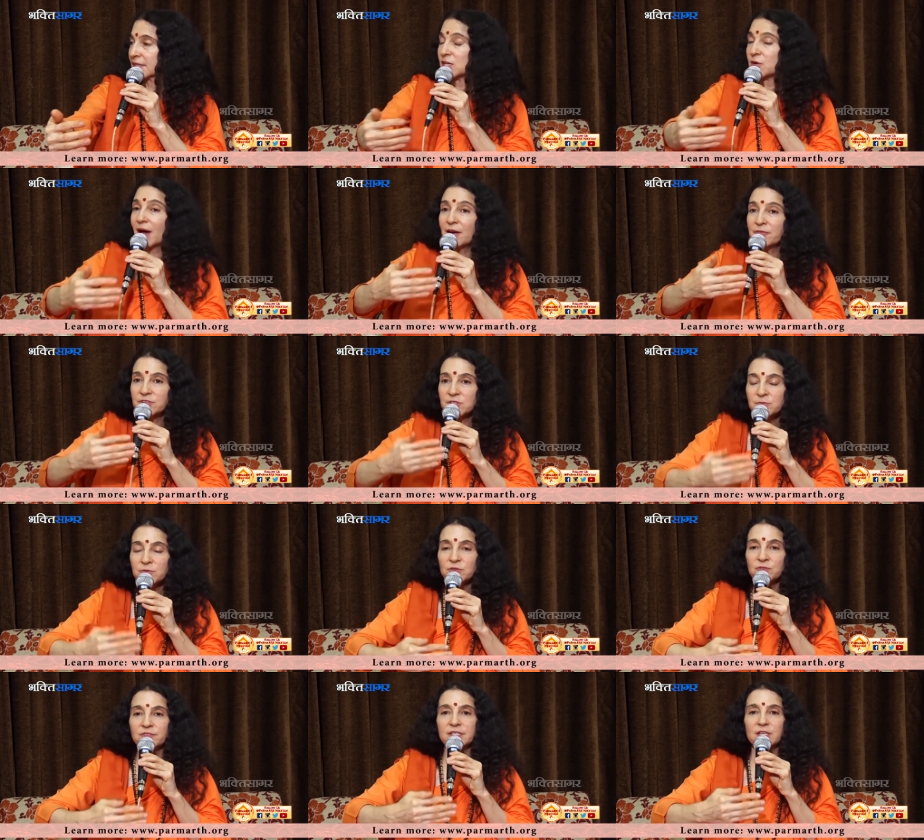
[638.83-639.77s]
You have to
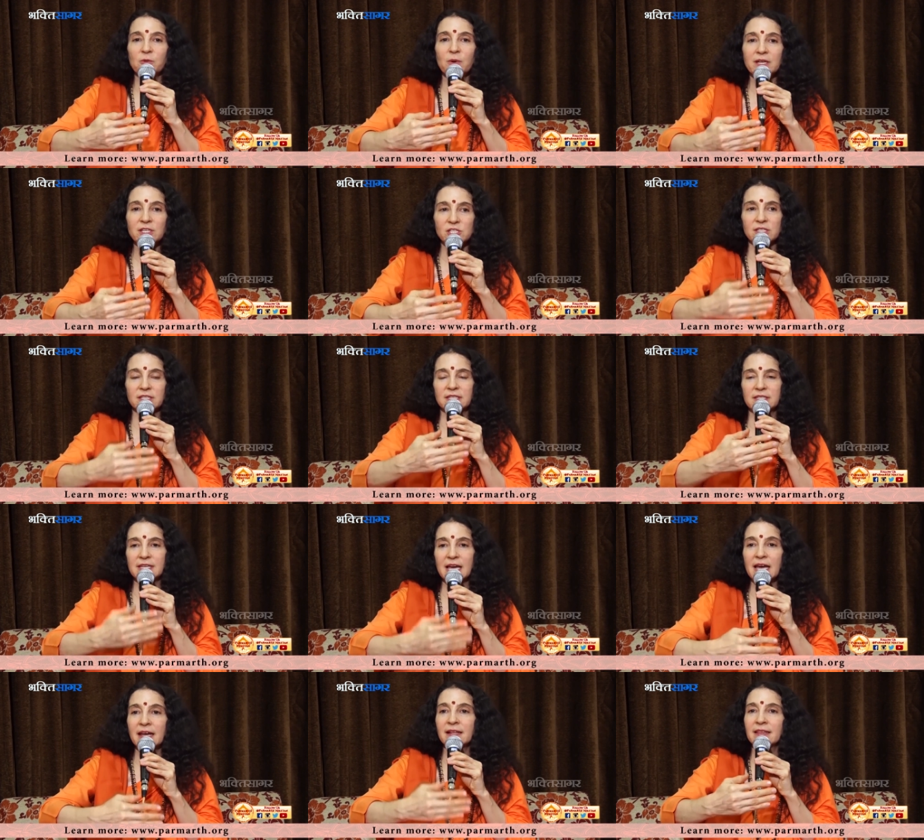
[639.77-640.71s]
move sequentially,
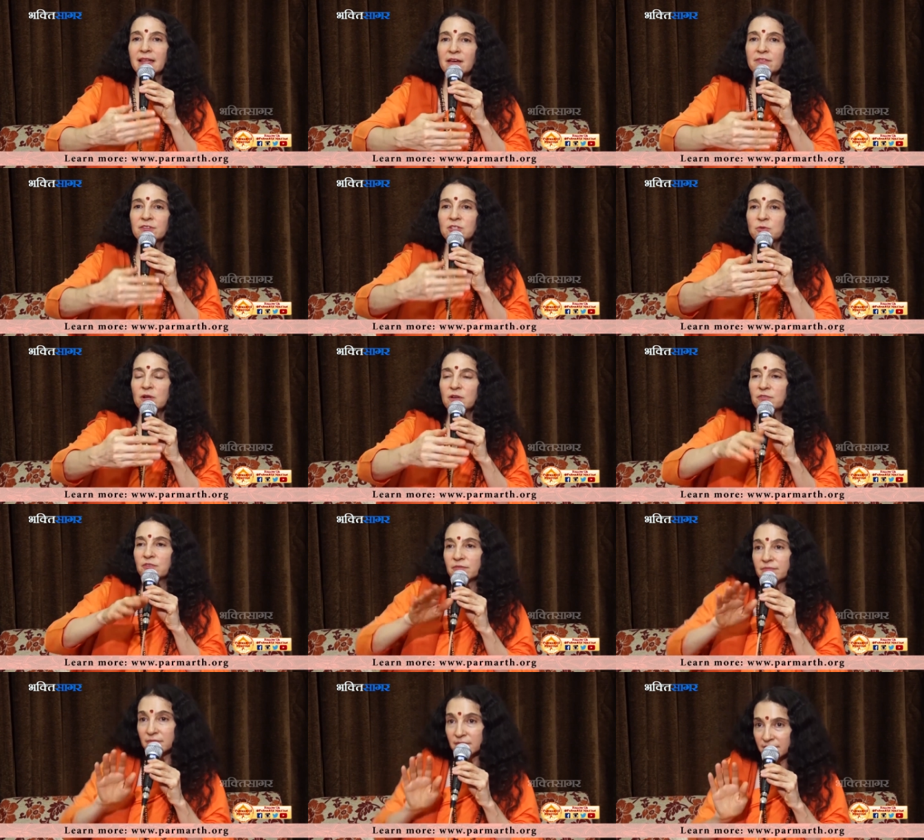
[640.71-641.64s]
10, 11,
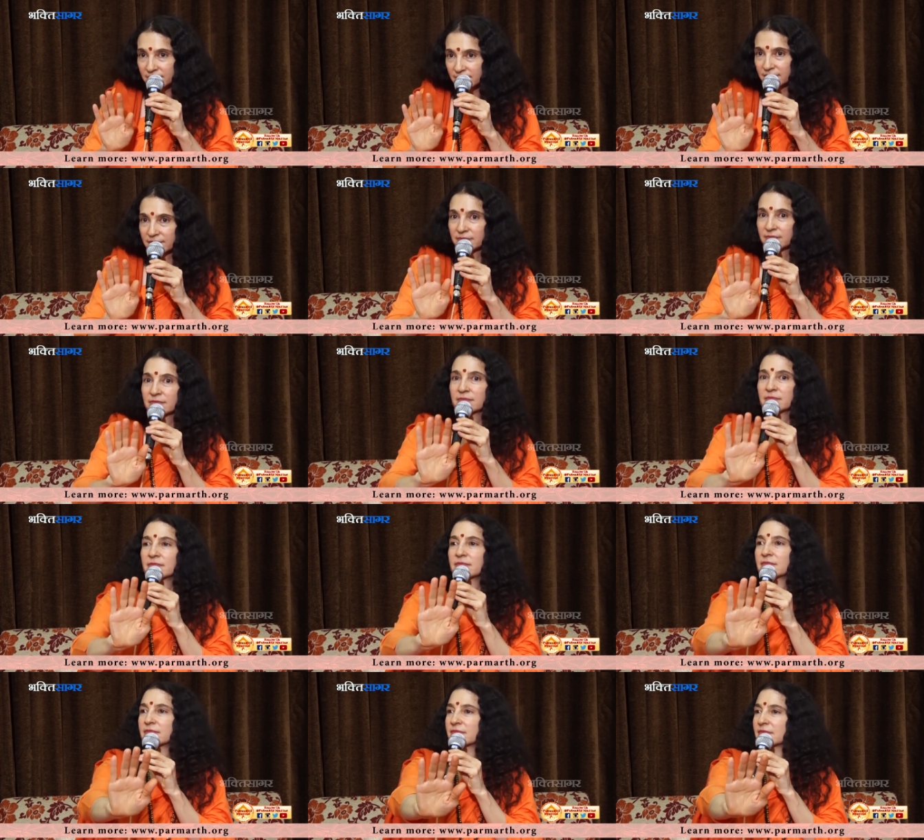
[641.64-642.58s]
12.
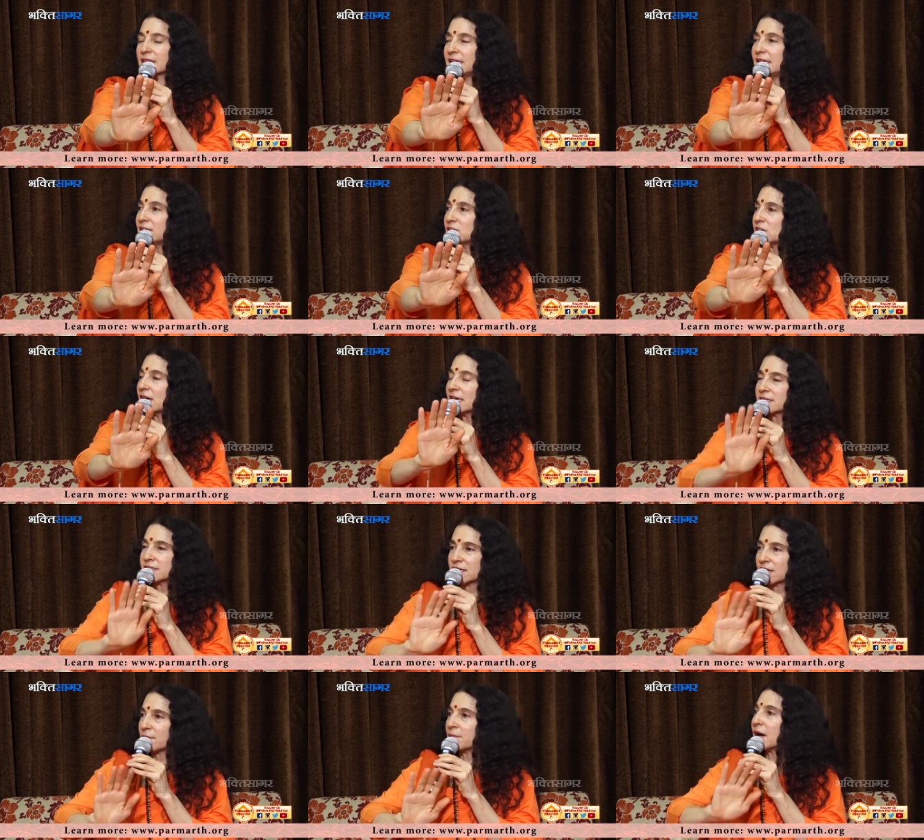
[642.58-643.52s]
Each
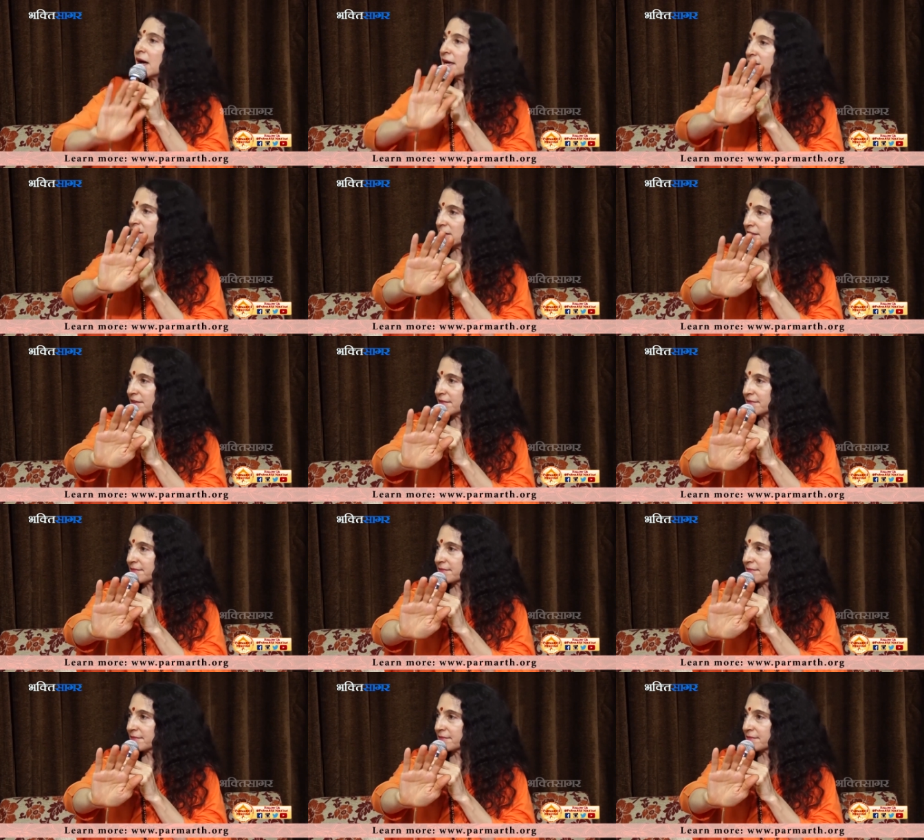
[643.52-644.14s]
exit a mile.